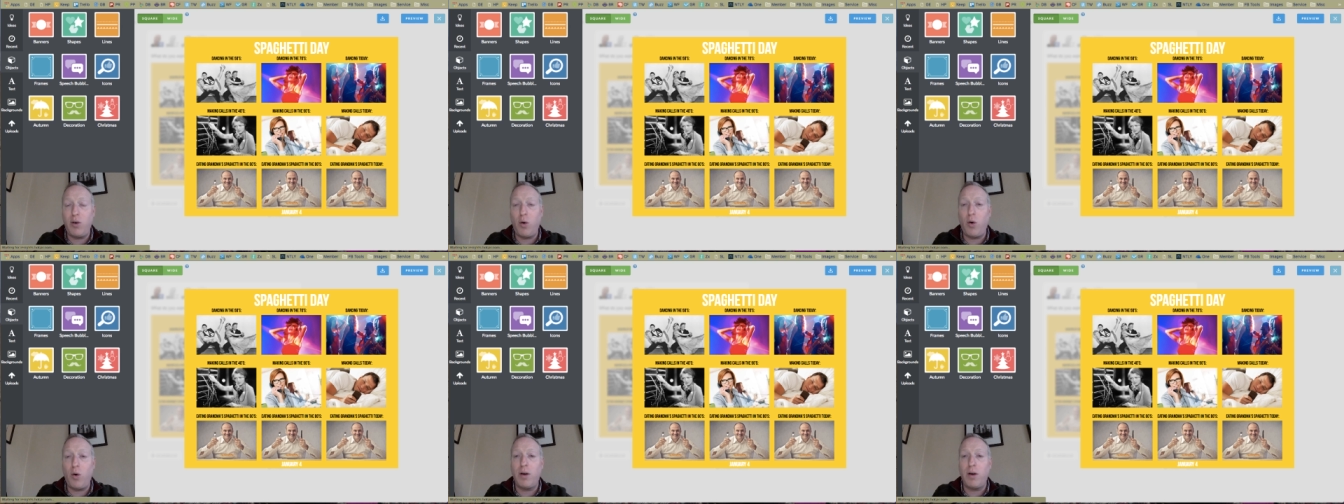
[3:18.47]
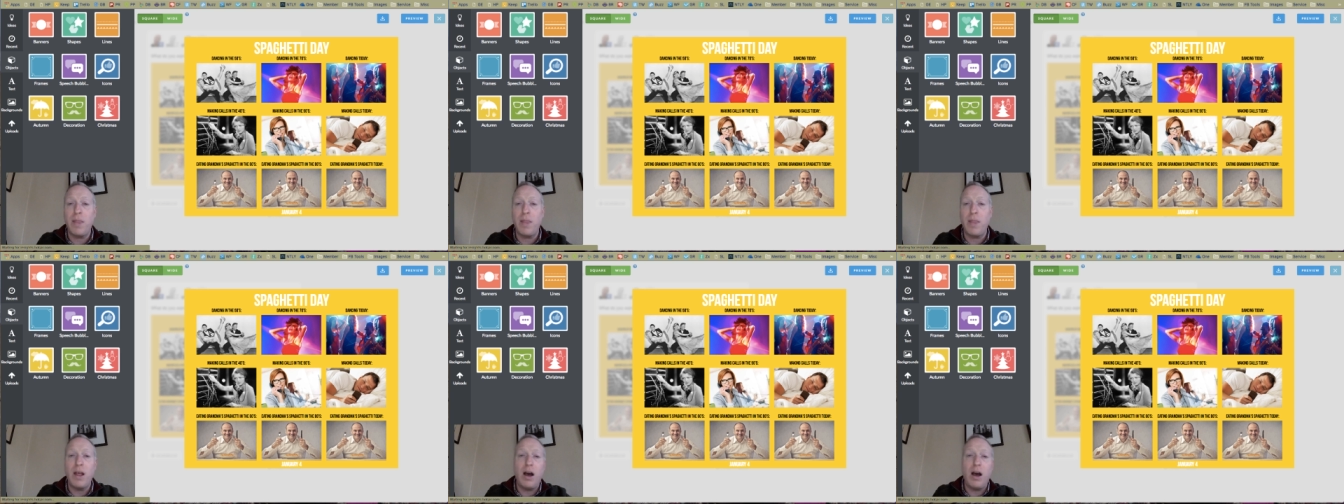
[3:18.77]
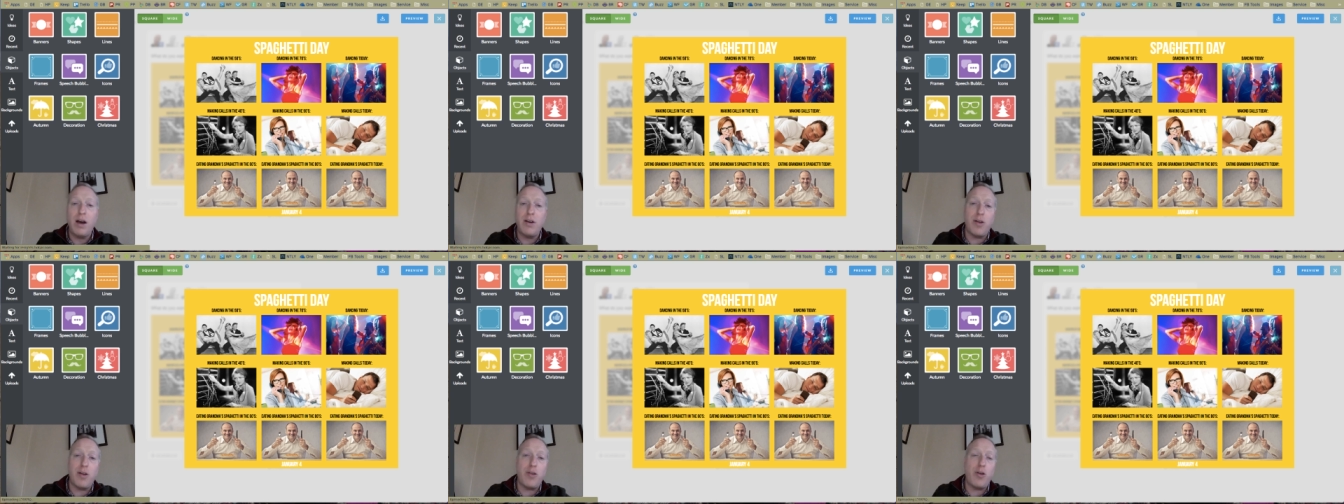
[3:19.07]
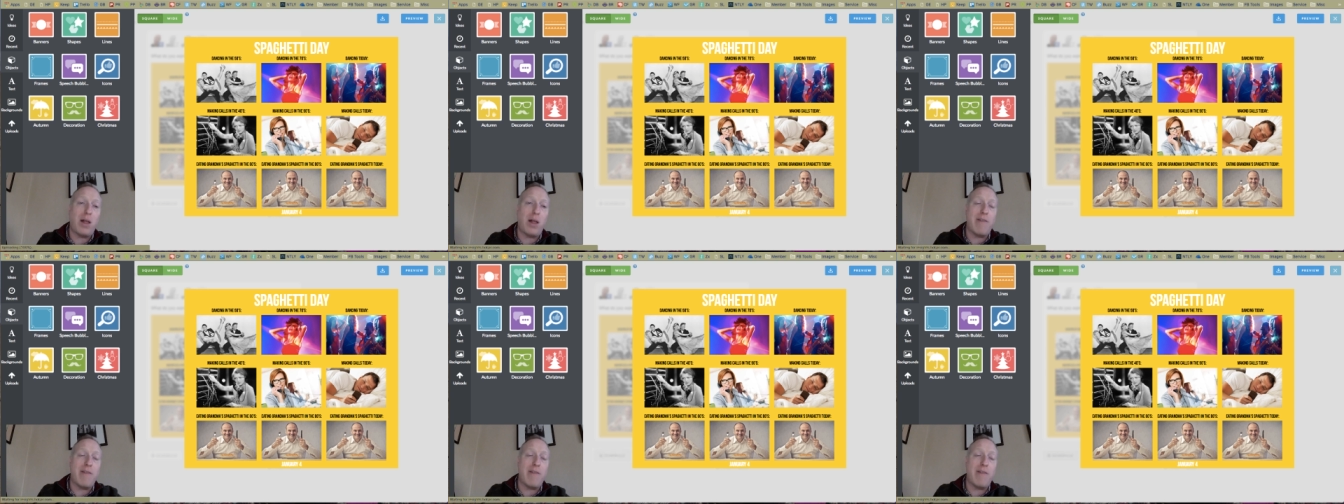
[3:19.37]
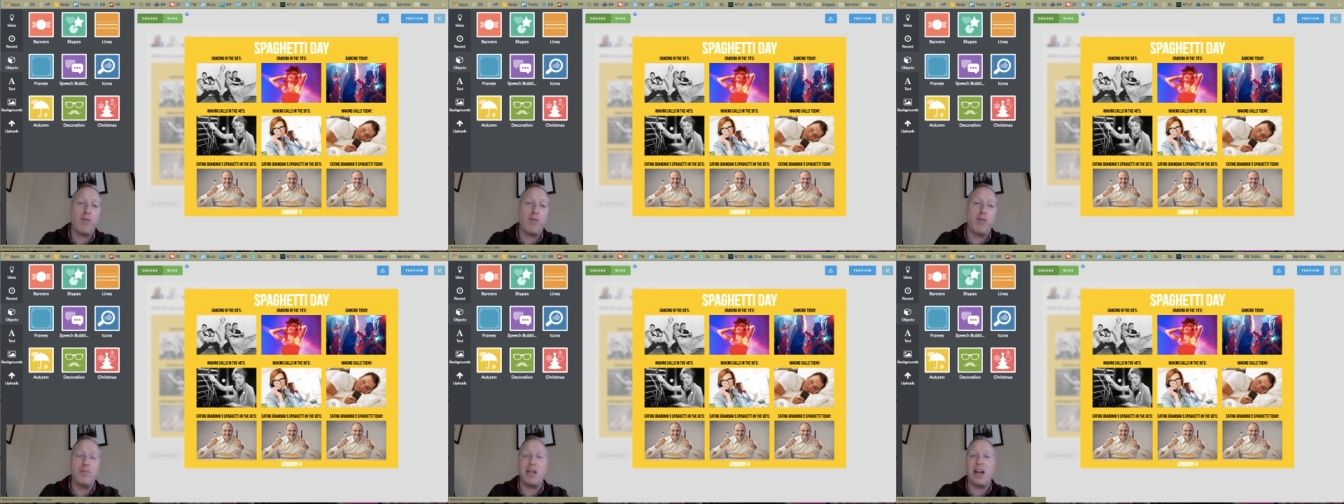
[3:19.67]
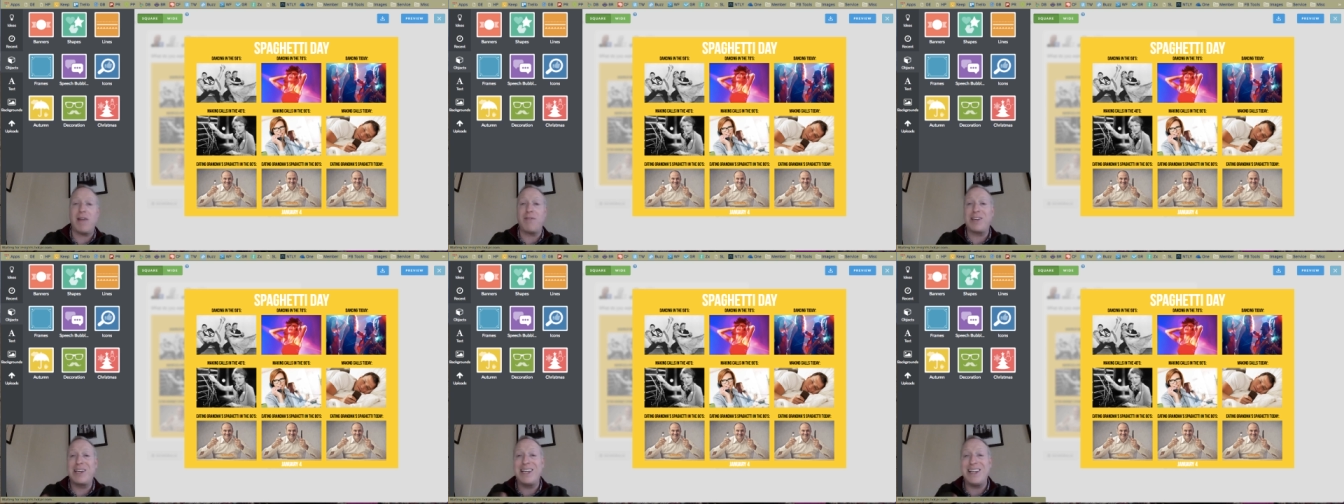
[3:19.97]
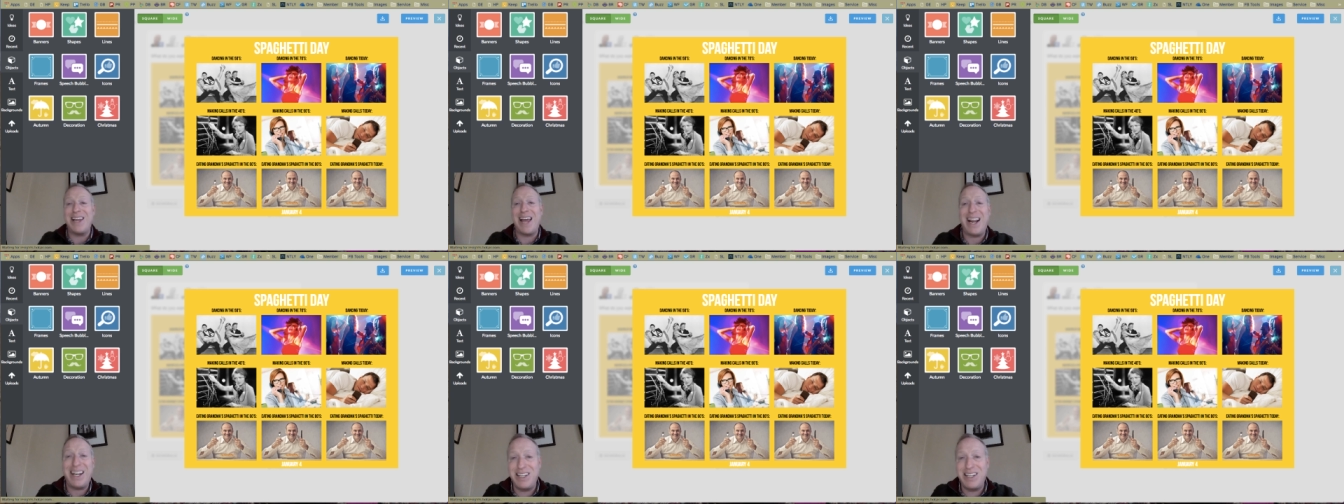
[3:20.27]
or another platform that I've
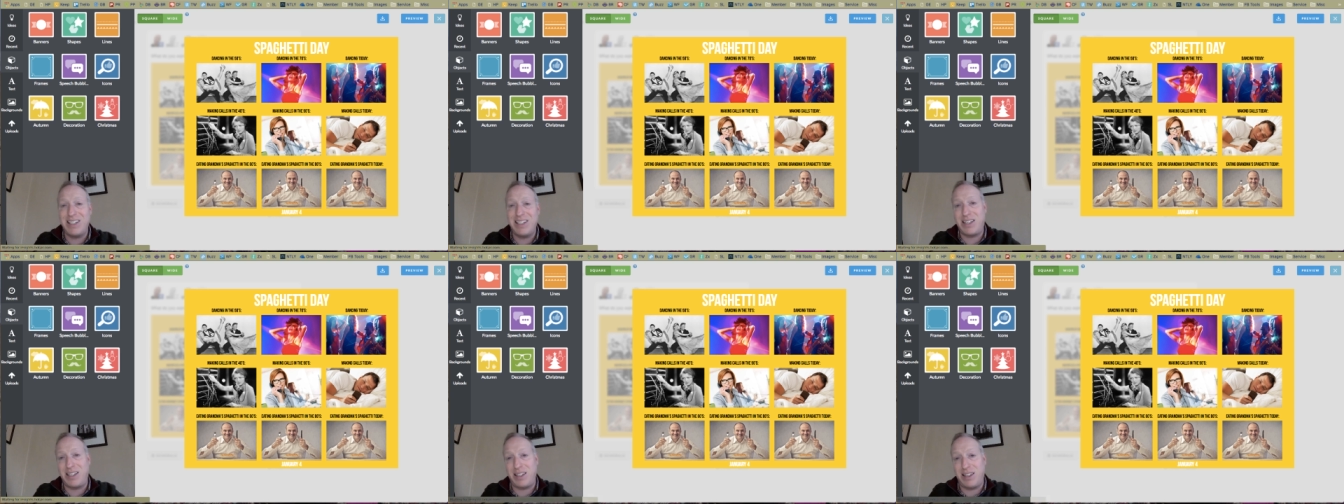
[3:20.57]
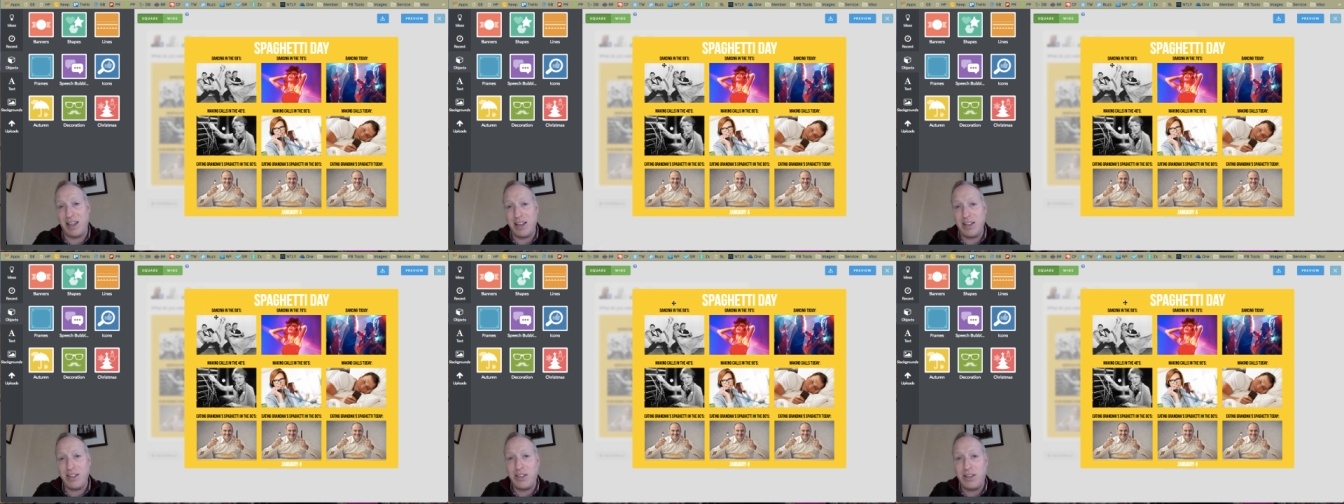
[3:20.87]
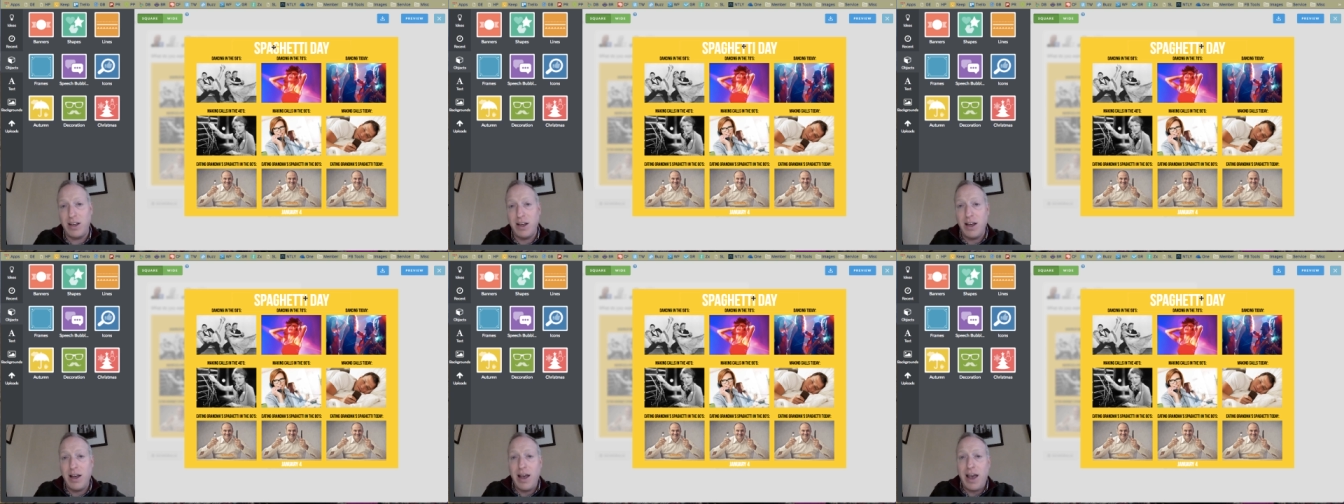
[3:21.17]
connected to this.